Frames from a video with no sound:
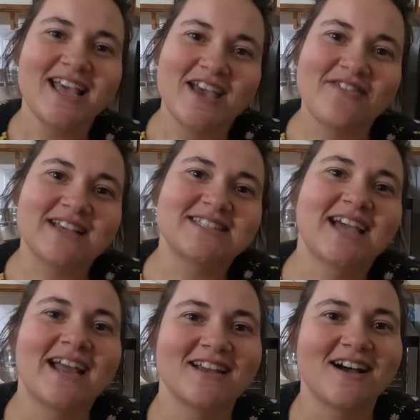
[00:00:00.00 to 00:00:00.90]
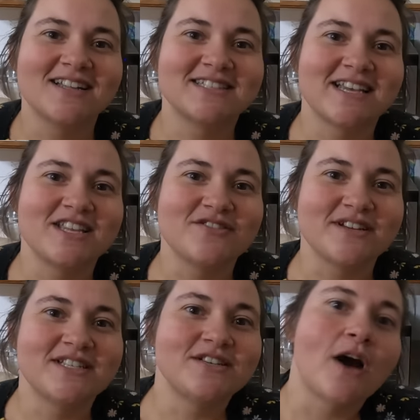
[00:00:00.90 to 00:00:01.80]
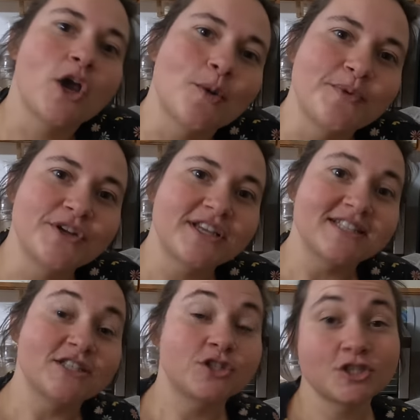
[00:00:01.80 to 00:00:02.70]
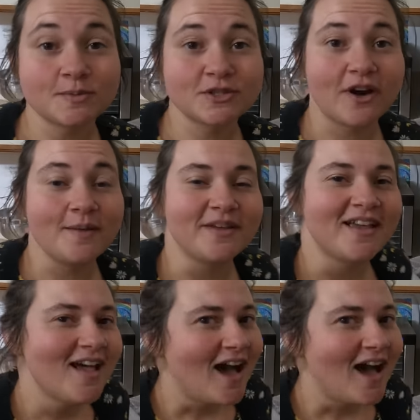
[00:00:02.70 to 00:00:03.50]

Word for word: If that's the kind of content you're into, I hope you'd consider subscribing.